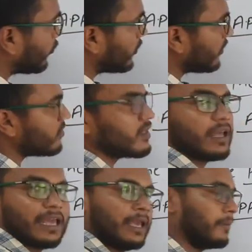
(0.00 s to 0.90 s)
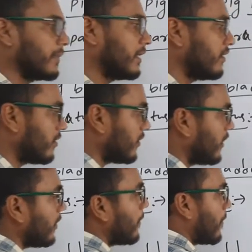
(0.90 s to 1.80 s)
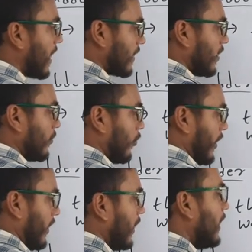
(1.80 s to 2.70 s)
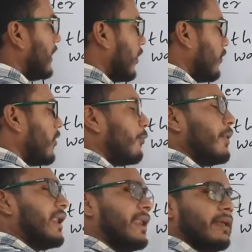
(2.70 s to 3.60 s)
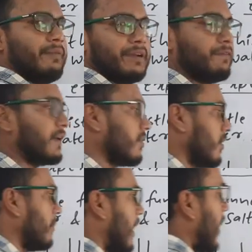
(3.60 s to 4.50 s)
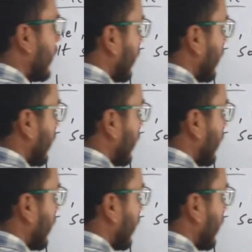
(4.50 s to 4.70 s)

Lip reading: up to this A. This is the marking point. Now if we leave it for some